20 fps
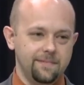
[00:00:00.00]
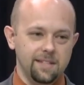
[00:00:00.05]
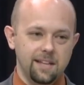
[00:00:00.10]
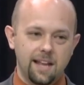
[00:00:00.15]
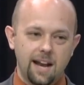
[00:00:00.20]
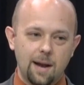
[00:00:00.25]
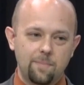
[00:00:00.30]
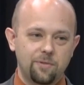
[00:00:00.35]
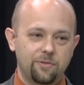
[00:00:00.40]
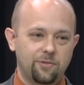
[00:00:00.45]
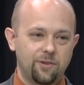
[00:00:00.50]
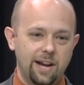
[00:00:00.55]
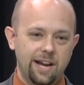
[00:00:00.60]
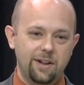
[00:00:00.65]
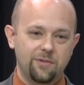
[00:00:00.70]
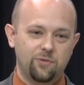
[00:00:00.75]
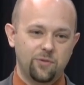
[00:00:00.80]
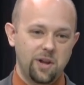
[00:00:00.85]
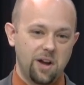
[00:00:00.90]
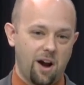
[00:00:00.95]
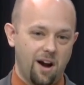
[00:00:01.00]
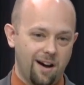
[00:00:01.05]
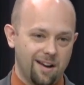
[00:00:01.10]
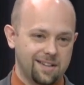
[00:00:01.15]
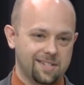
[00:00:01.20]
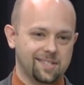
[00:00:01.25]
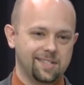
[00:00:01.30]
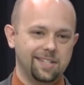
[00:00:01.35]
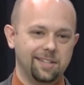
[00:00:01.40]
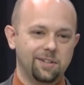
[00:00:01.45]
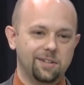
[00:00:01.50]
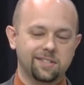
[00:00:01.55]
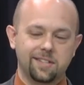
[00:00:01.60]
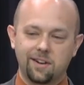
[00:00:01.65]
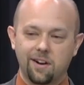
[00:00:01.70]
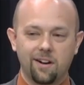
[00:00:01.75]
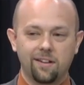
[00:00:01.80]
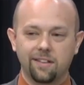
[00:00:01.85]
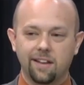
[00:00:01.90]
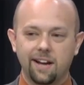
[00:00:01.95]
And I'm afraid if we honestly looked at
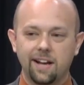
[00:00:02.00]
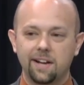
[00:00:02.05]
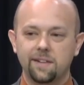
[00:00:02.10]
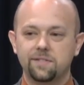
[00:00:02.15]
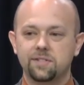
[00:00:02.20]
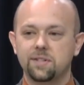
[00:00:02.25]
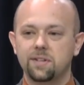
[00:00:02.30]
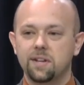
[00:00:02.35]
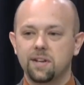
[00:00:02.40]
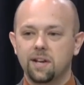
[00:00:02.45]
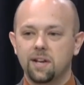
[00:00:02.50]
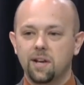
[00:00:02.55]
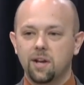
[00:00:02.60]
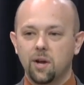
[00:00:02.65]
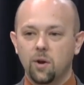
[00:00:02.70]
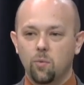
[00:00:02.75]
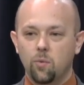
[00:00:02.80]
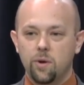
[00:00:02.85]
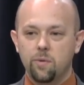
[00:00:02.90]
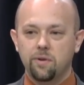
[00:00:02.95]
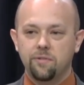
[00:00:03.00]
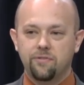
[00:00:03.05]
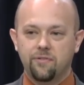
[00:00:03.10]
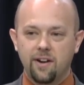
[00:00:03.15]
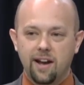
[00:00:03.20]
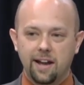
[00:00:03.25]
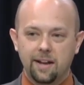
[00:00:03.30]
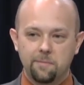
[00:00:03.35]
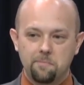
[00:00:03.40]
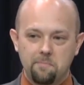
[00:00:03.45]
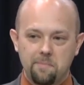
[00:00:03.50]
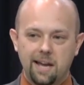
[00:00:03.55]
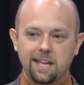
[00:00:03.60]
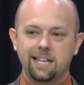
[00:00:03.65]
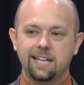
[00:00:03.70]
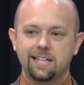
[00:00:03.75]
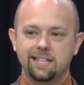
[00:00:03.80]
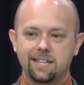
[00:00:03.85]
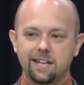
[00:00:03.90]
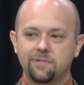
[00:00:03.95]
our lives, we would find
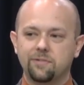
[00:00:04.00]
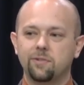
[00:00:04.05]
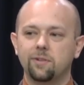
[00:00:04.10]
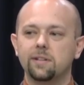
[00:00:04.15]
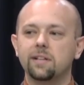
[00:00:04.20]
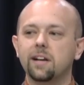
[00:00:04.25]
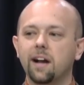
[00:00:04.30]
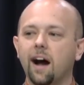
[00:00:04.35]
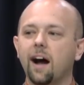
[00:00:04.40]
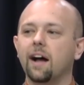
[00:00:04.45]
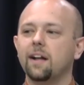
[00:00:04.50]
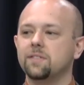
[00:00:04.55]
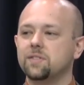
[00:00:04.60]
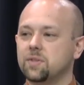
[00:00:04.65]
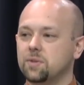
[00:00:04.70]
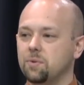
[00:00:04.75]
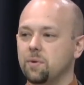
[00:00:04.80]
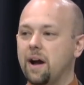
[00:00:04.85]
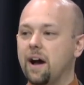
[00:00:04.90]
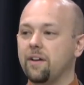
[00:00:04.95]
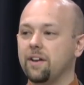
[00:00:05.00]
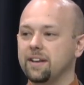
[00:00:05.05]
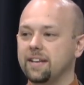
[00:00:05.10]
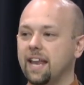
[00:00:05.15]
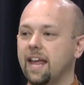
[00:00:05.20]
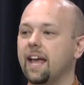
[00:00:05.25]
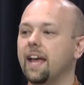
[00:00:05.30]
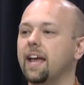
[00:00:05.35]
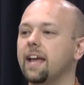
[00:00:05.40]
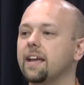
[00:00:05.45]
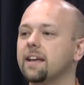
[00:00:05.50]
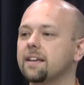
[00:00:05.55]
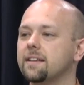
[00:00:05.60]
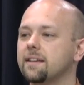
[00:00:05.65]
many different gods throughout a day